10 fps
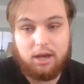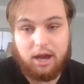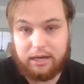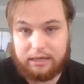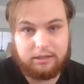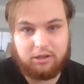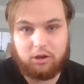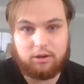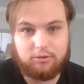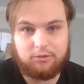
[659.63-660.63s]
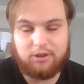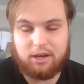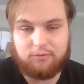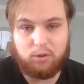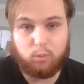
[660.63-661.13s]
I could
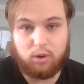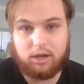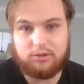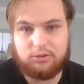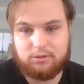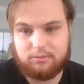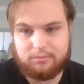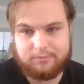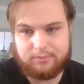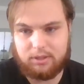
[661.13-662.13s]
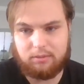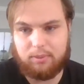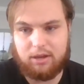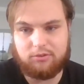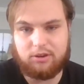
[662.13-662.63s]
understand if you weren't
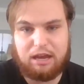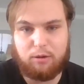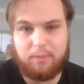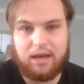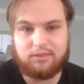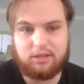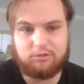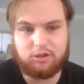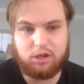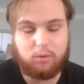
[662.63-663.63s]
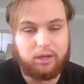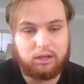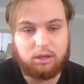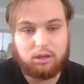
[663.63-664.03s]
based on how bad things are going,